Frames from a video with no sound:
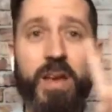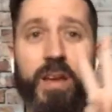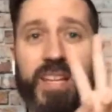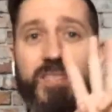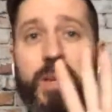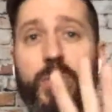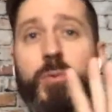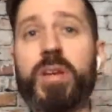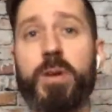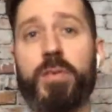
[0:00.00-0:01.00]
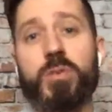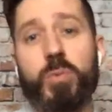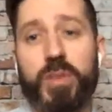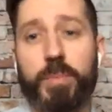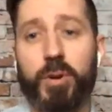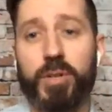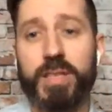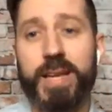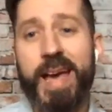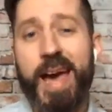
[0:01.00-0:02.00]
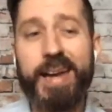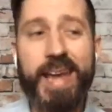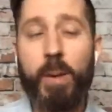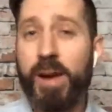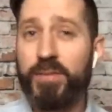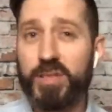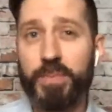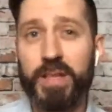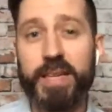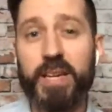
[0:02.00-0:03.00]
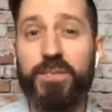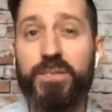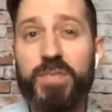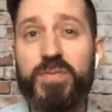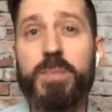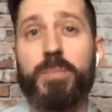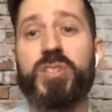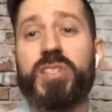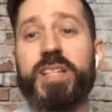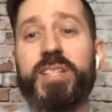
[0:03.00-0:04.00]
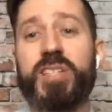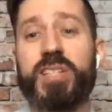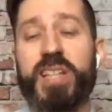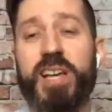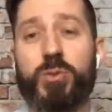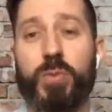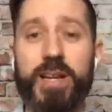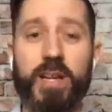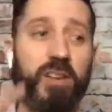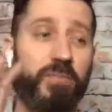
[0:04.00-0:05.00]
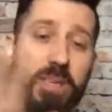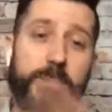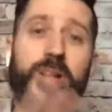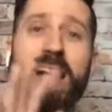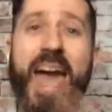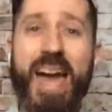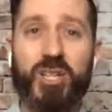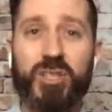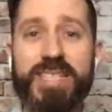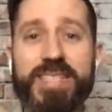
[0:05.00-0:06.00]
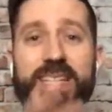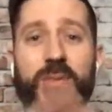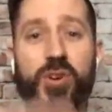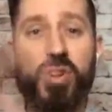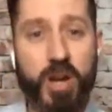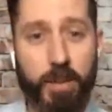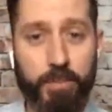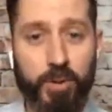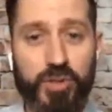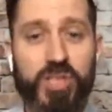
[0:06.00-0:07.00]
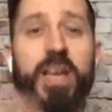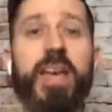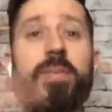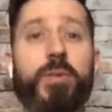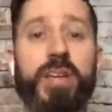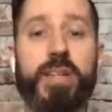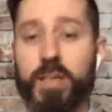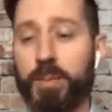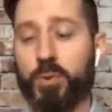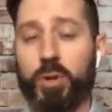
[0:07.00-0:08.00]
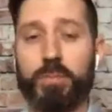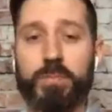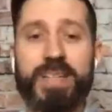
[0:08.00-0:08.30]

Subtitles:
Give me 3 months with a person. I now have something like a 50% success rate of people actually seeing their numbers and their income grow.